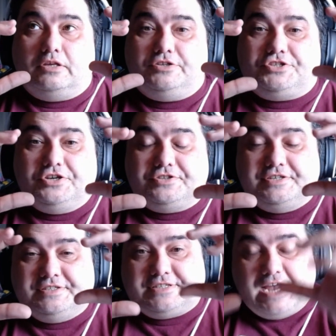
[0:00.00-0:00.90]

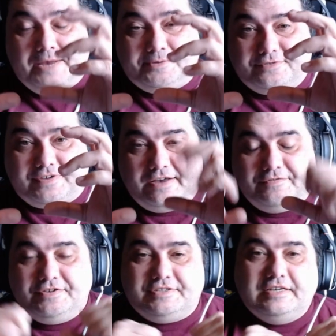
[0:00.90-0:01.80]
certain types of
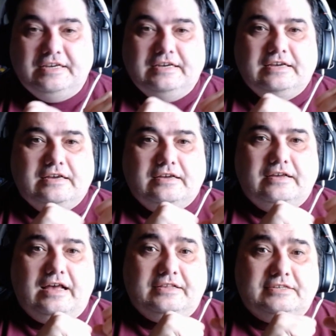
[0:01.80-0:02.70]
covers,
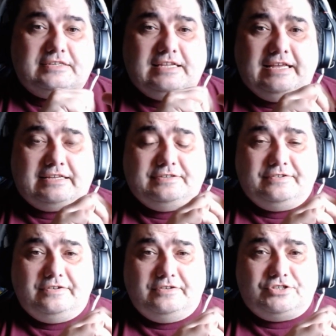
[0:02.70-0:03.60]
others collect
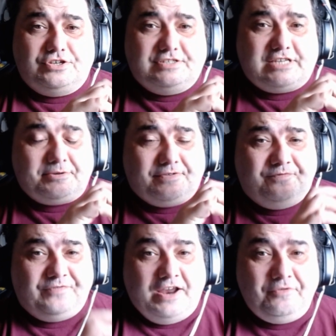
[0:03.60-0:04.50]
certain types of
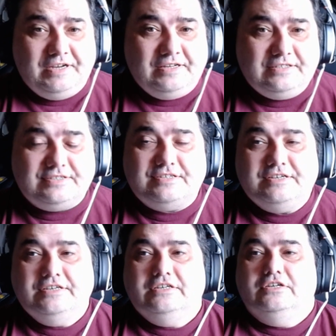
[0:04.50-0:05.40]
variants.
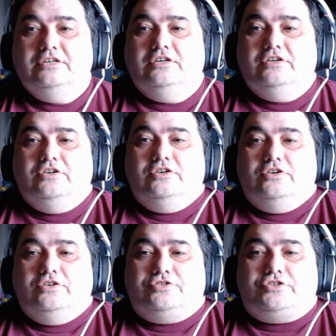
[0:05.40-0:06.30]

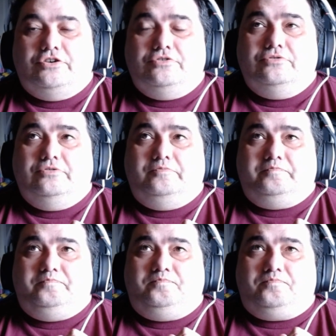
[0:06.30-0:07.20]
So
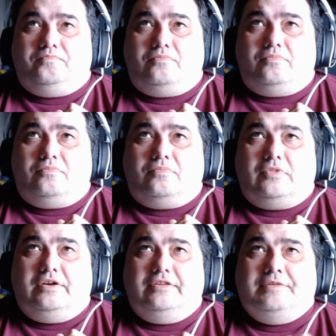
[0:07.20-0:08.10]

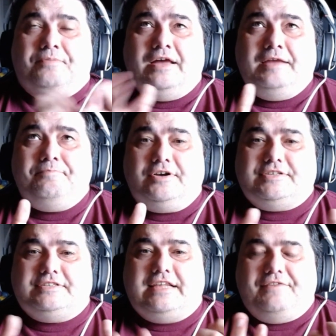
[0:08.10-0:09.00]
the blind
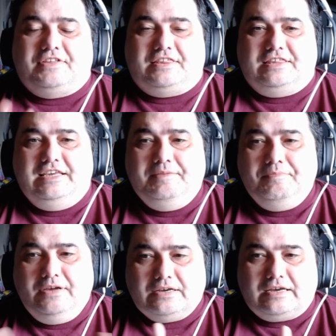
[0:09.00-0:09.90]
boxes that have a
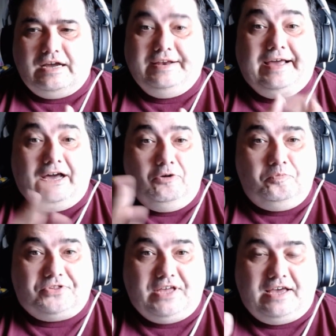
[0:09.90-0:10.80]
theme kind of help
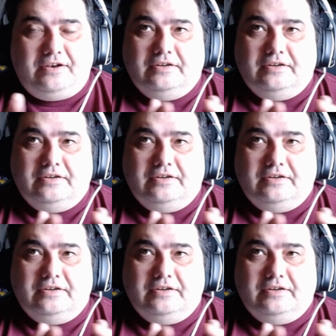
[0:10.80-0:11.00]
with that.